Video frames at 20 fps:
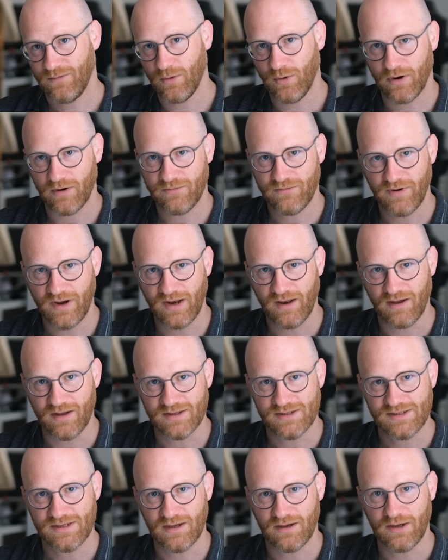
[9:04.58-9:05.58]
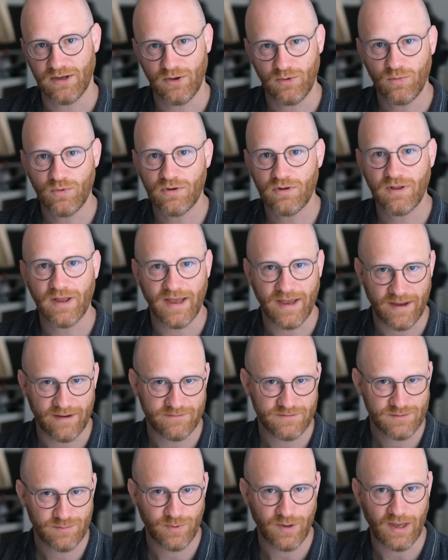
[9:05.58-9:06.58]
you are a freelancer. You will
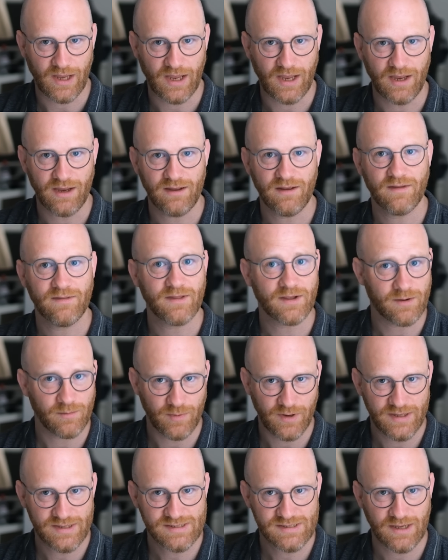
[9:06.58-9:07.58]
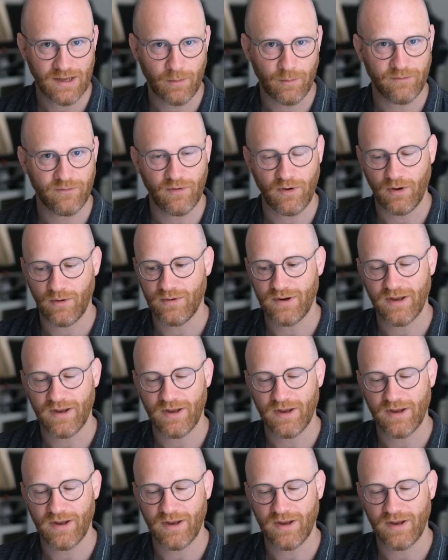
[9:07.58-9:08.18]
have to pay the complete sum of your own